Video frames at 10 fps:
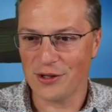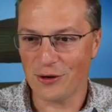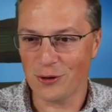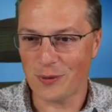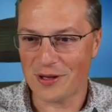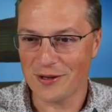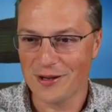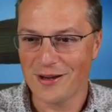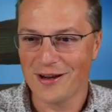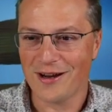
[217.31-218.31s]
the old one
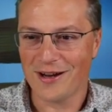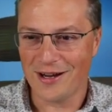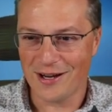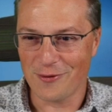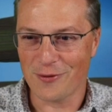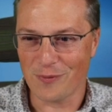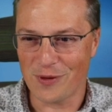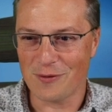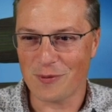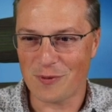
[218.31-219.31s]

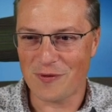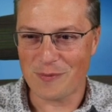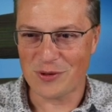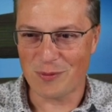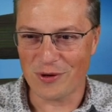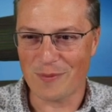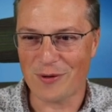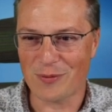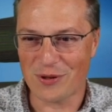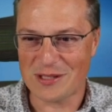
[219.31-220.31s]
from the famous book
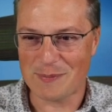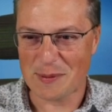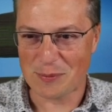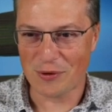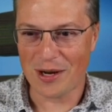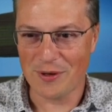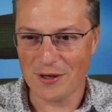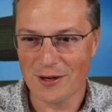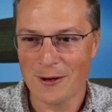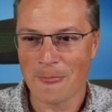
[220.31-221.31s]
about modern C++
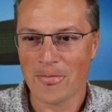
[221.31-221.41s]
programming.